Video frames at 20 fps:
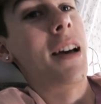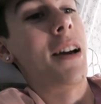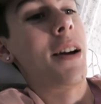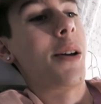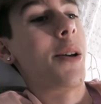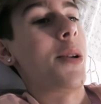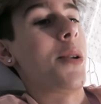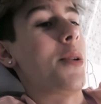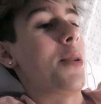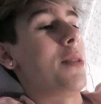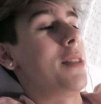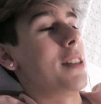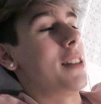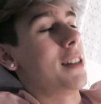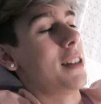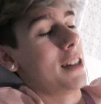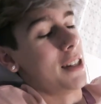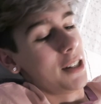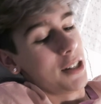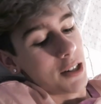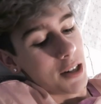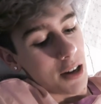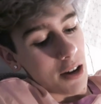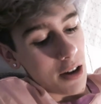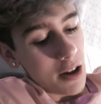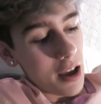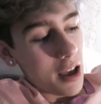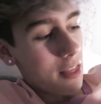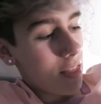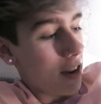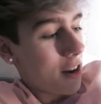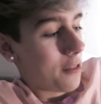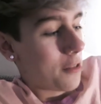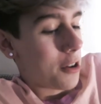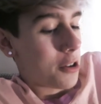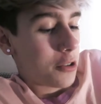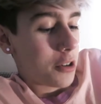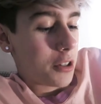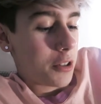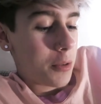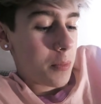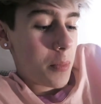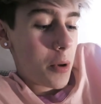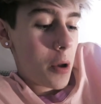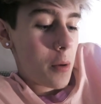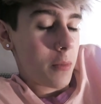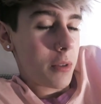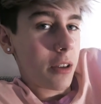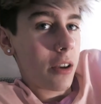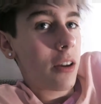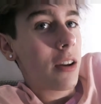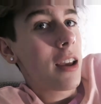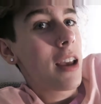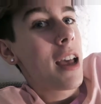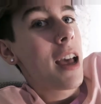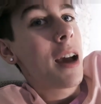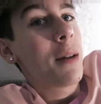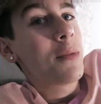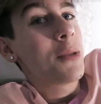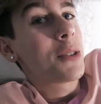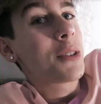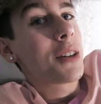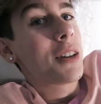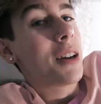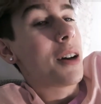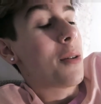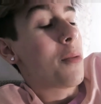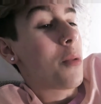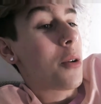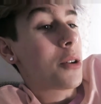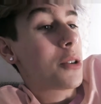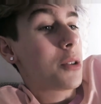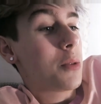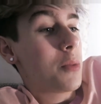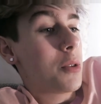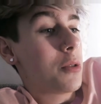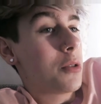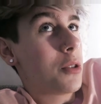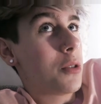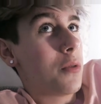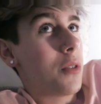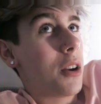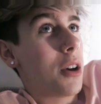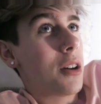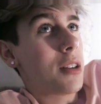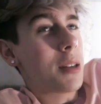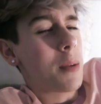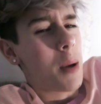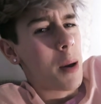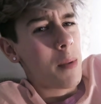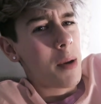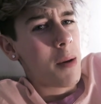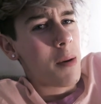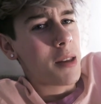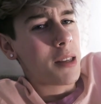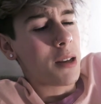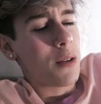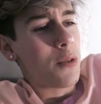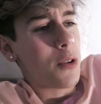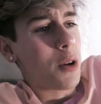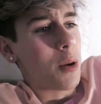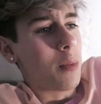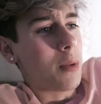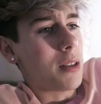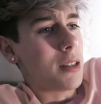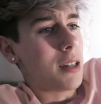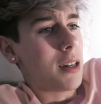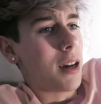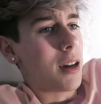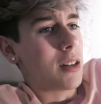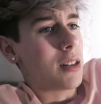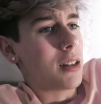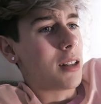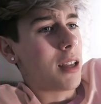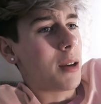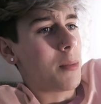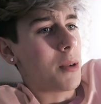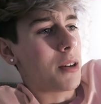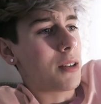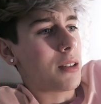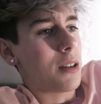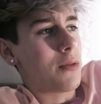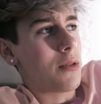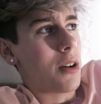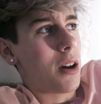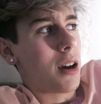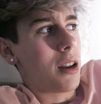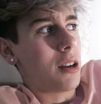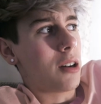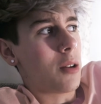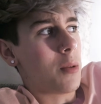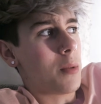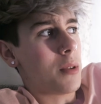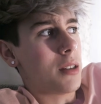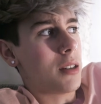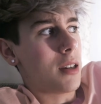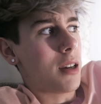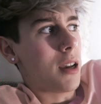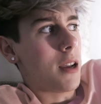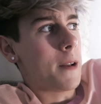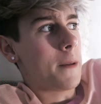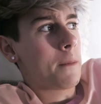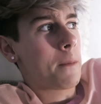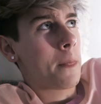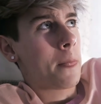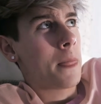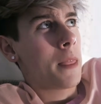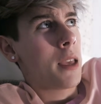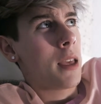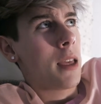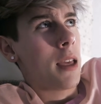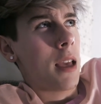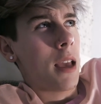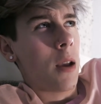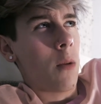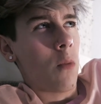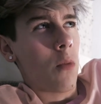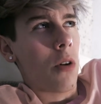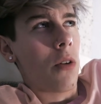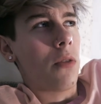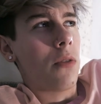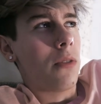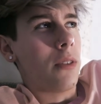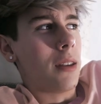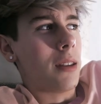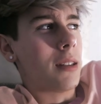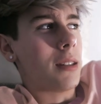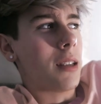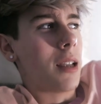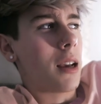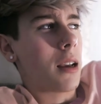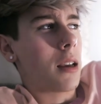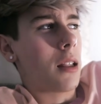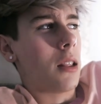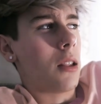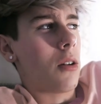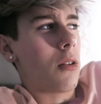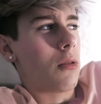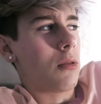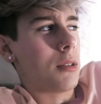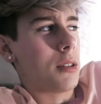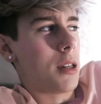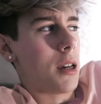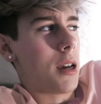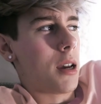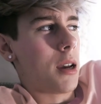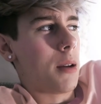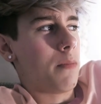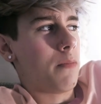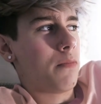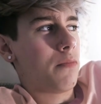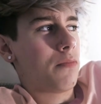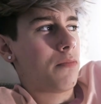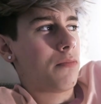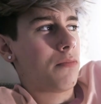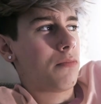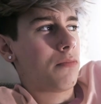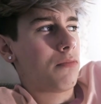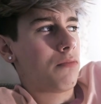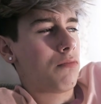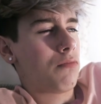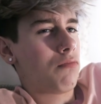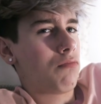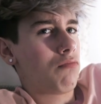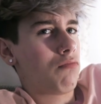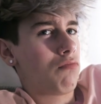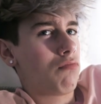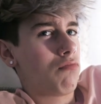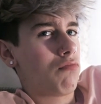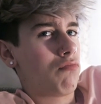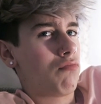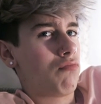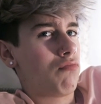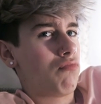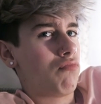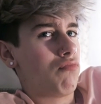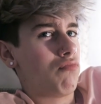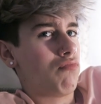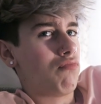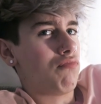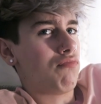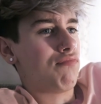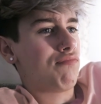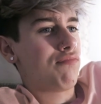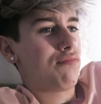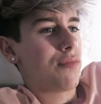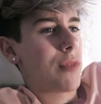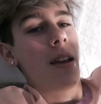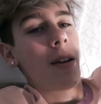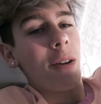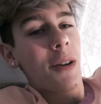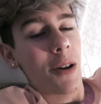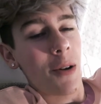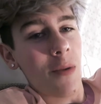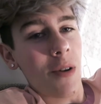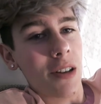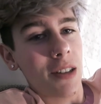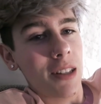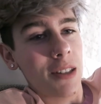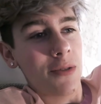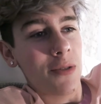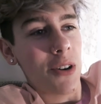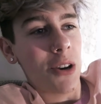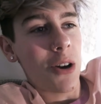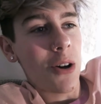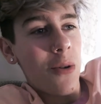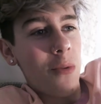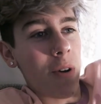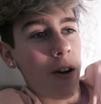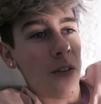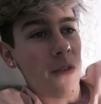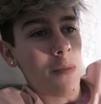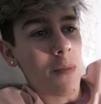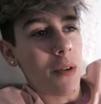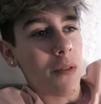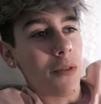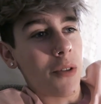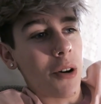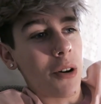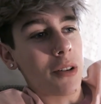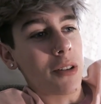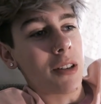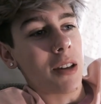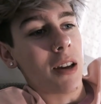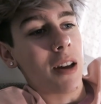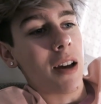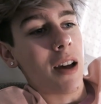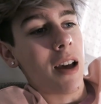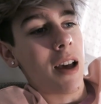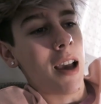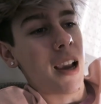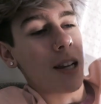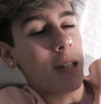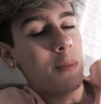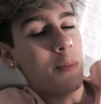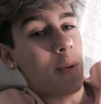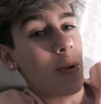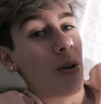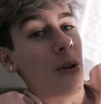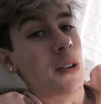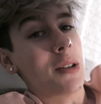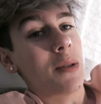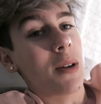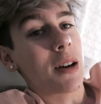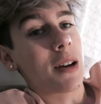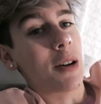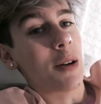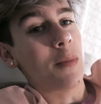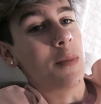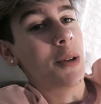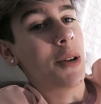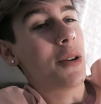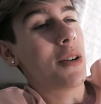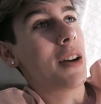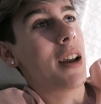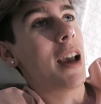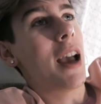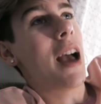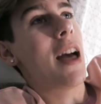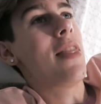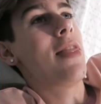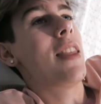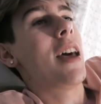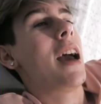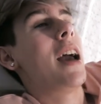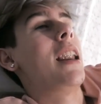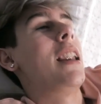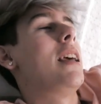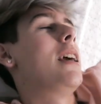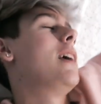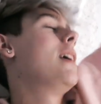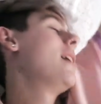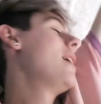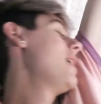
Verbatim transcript: like a cosy t-shirt. And then I've got tracks of bottoms on. I'm just going to watch some YouTube videos. I might make myself a cup of tea actually because I've not had a cup of tea in what feels like a long time. Hmm. Gonna watch this video, wait for my vlog to export so I can upload it and then